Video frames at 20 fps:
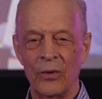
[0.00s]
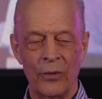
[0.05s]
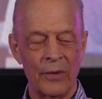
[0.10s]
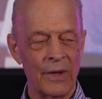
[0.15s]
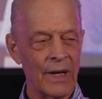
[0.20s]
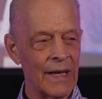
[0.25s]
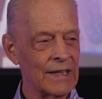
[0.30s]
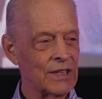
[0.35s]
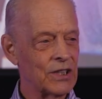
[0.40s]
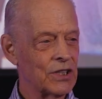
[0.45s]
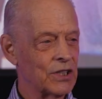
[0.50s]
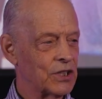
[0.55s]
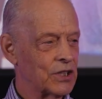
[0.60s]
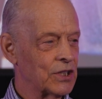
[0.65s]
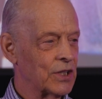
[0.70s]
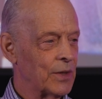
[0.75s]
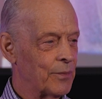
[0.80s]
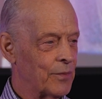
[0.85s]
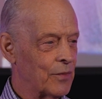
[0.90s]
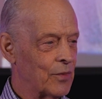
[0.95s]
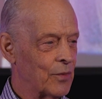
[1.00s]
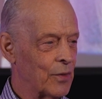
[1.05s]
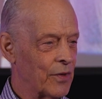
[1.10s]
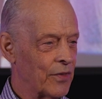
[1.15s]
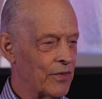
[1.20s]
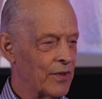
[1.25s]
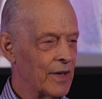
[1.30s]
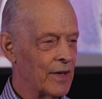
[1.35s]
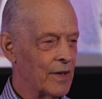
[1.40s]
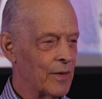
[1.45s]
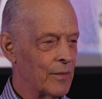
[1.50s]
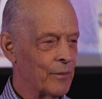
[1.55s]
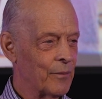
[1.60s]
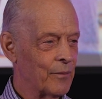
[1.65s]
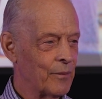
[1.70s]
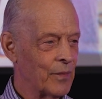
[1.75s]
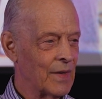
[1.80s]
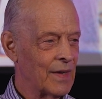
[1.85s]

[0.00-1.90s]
a relationship with Him.